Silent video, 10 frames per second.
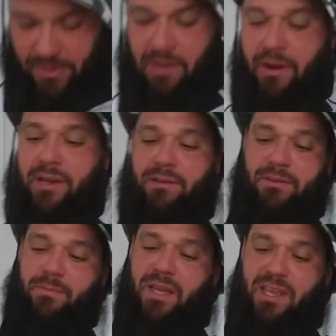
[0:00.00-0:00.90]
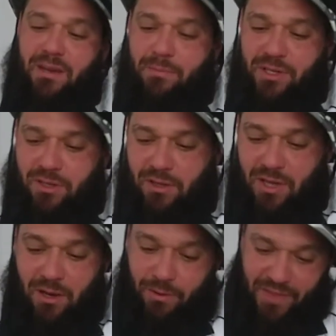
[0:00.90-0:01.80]
Alright, I'm not getting much on.
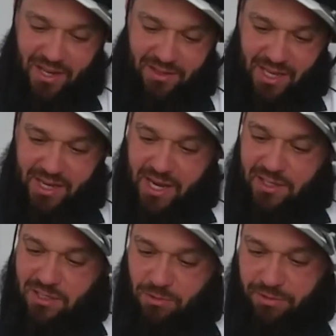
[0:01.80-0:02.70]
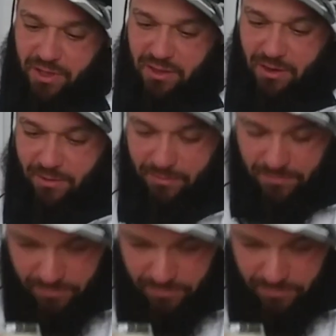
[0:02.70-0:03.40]
I don't know if that head is too thick there.